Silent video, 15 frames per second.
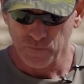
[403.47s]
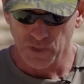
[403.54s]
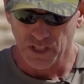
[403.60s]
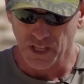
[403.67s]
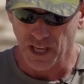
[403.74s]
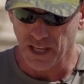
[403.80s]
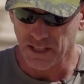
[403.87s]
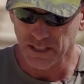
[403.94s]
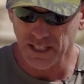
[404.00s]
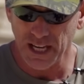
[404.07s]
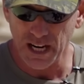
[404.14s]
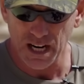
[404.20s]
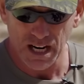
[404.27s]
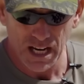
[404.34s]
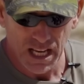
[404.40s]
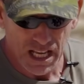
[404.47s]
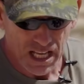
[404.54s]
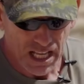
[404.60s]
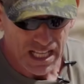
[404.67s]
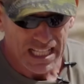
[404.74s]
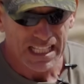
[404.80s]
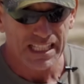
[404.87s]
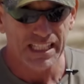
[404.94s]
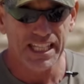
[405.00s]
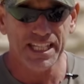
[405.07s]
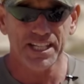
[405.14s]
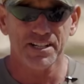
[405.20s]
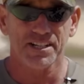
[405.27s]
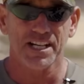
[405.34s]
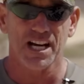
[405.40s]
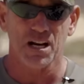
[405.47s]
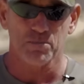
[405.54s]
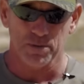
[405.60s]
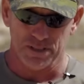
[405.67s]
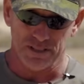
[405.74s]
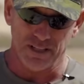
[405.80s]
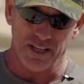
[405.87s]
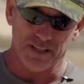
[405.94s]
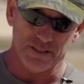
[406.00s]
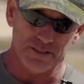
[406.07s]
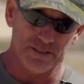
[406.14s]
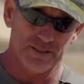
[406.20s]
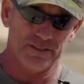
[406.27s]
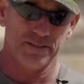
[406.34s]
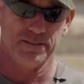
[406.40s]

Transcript: Okay, now linear compensators.